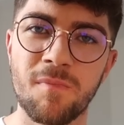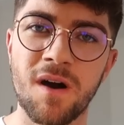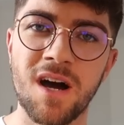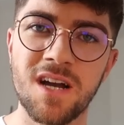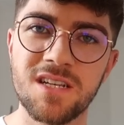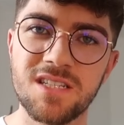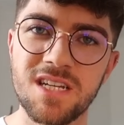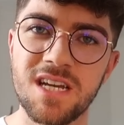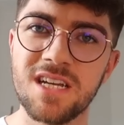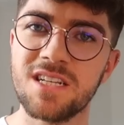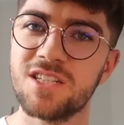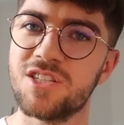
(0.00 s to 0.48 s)

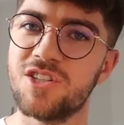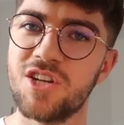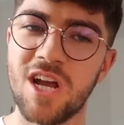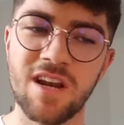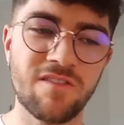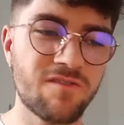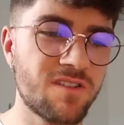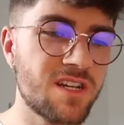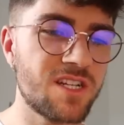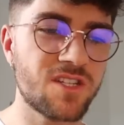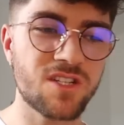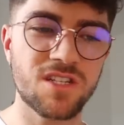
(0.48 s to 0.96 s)
my day
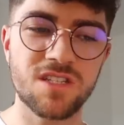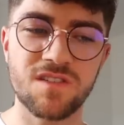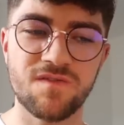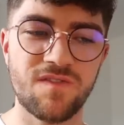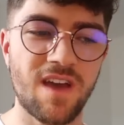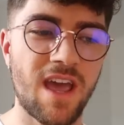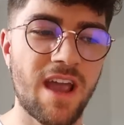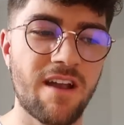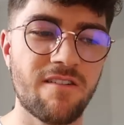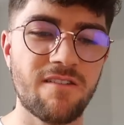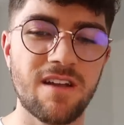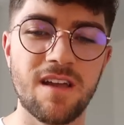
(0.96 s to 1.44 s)
generally does
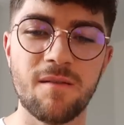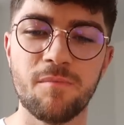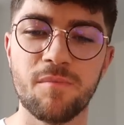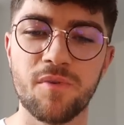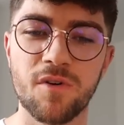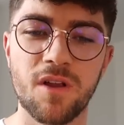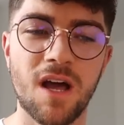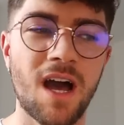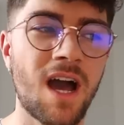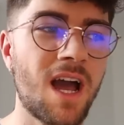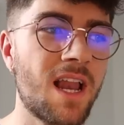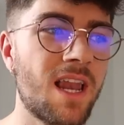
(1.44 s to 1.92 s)
vary,
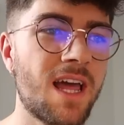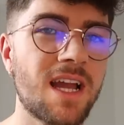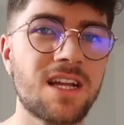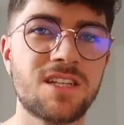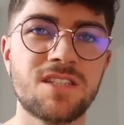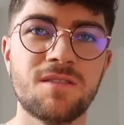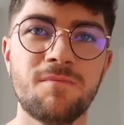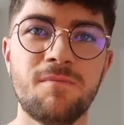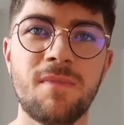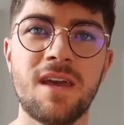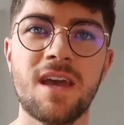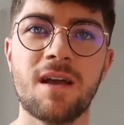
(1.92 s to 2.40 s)
but I like
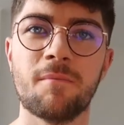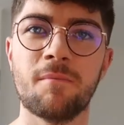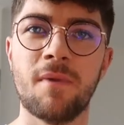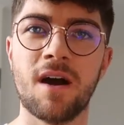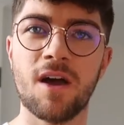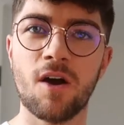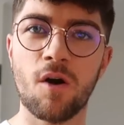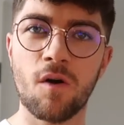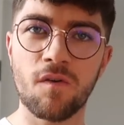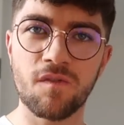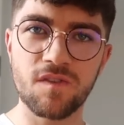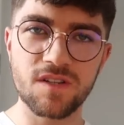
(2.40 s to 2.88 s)
to make
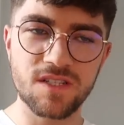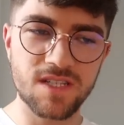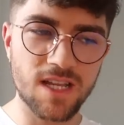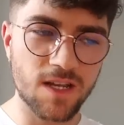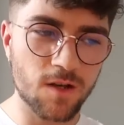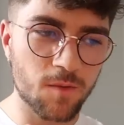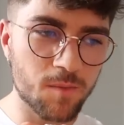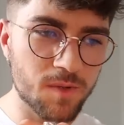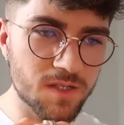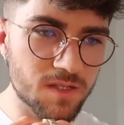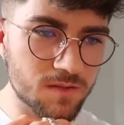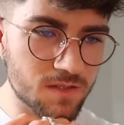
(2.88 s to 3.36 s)
my office
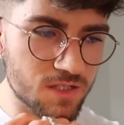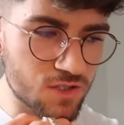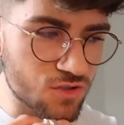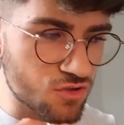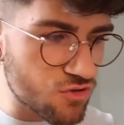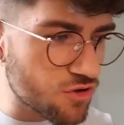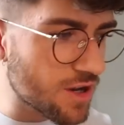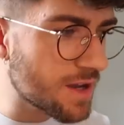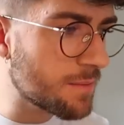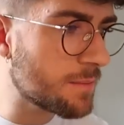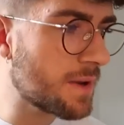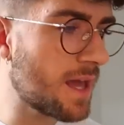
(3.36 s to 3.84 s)
setup as
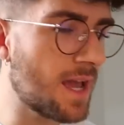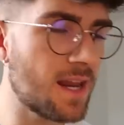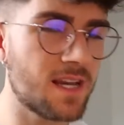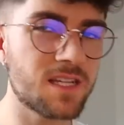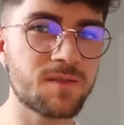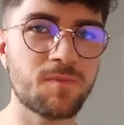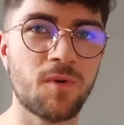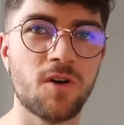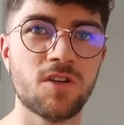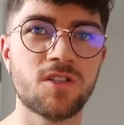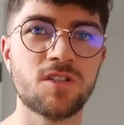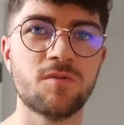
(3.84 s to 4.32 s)
streamlined
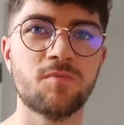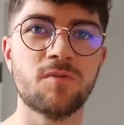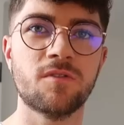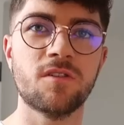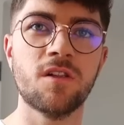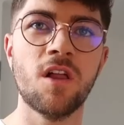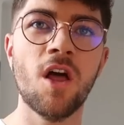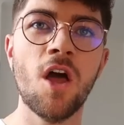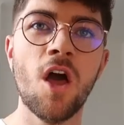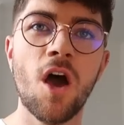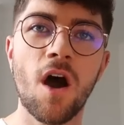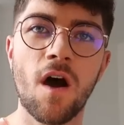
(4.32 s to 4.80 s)
as
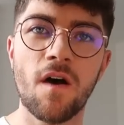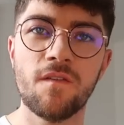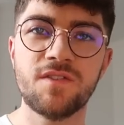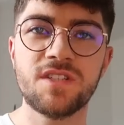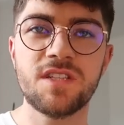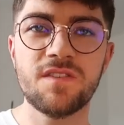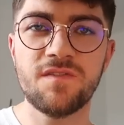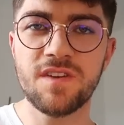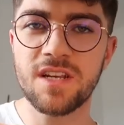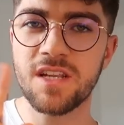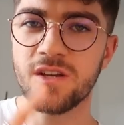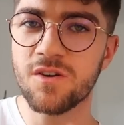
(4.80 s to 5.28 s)
possible.
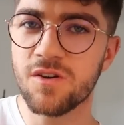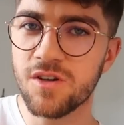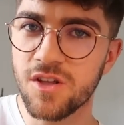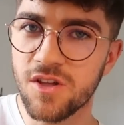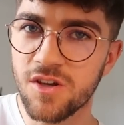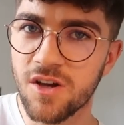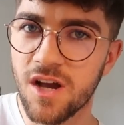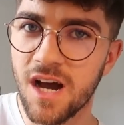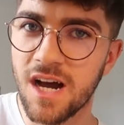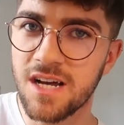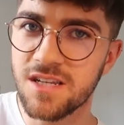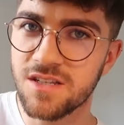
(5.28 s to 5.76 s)
Obviously, the video
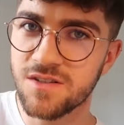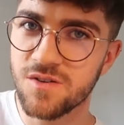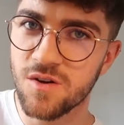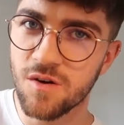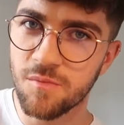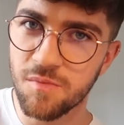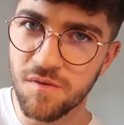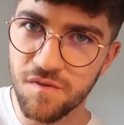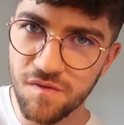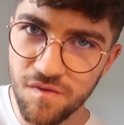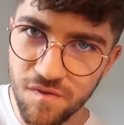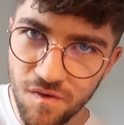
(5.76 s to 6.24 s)
you guys
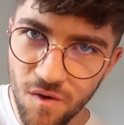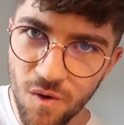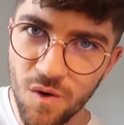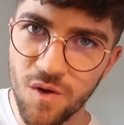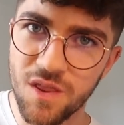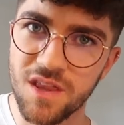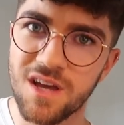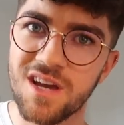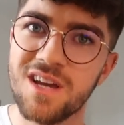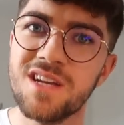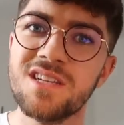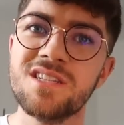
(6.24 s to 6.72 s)
saw
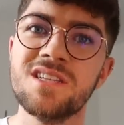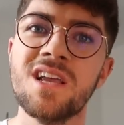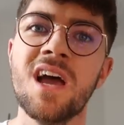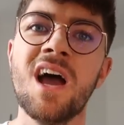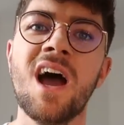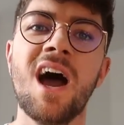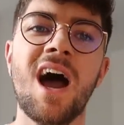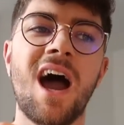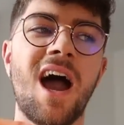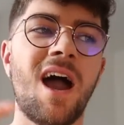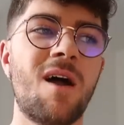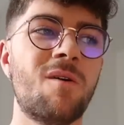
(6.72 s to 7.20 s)
before this,
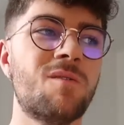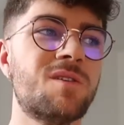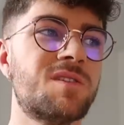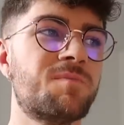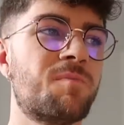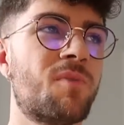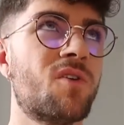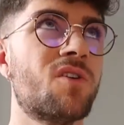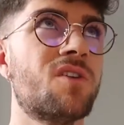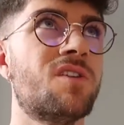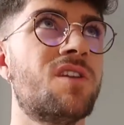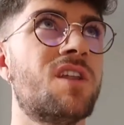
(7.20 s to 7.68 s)
I was
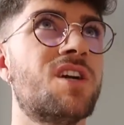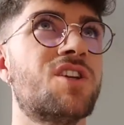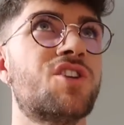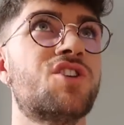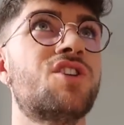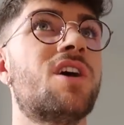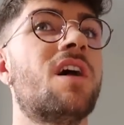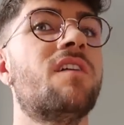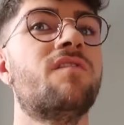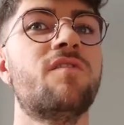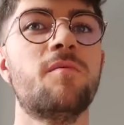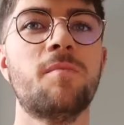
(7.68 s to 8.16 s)
putting a
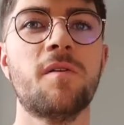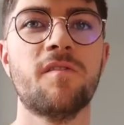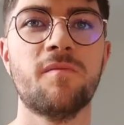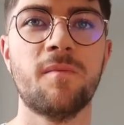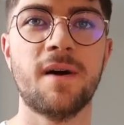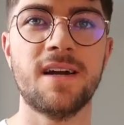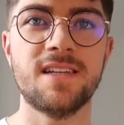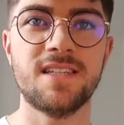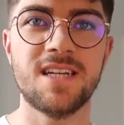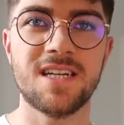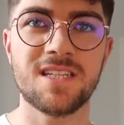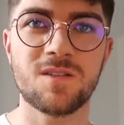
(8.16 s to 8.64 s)
shelf above
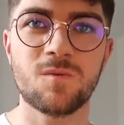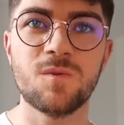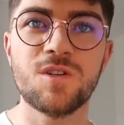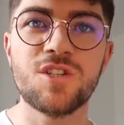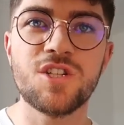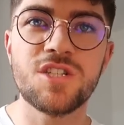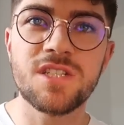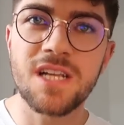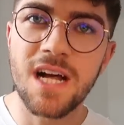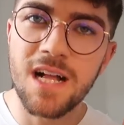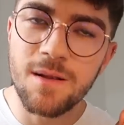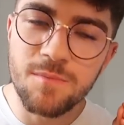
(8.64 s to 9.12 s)
my desk,
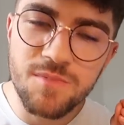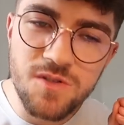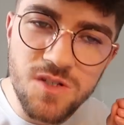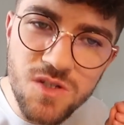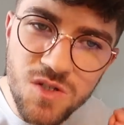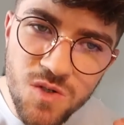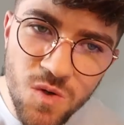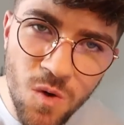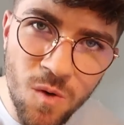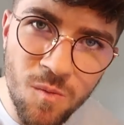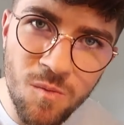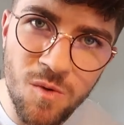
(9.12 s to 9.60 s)
which has helped
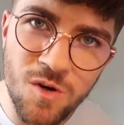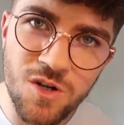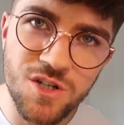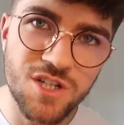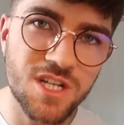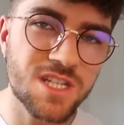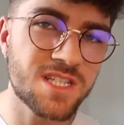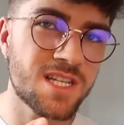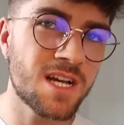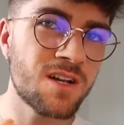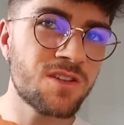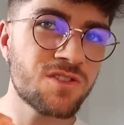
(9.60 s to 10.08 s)
so
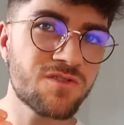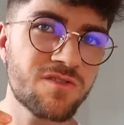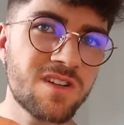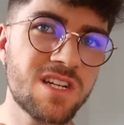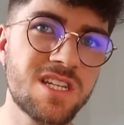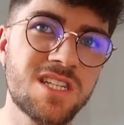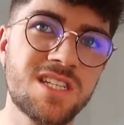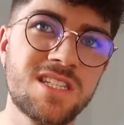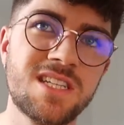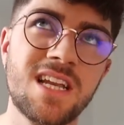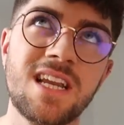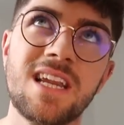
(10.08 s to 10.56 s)
much. It sounds
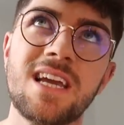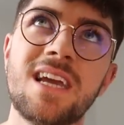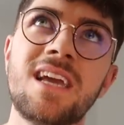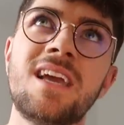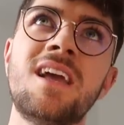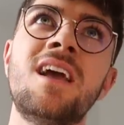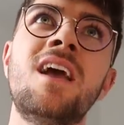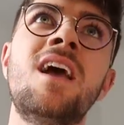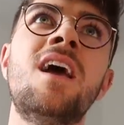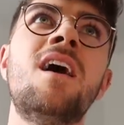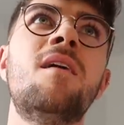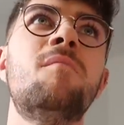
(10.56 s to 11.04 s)
really
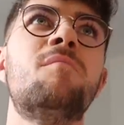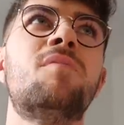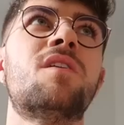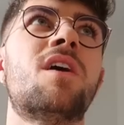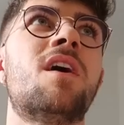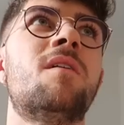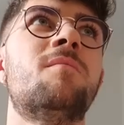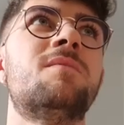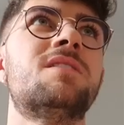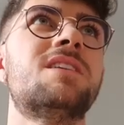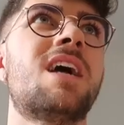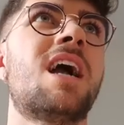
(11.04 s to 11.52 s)
silly, but
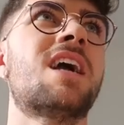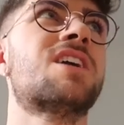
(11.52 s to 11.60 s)
it's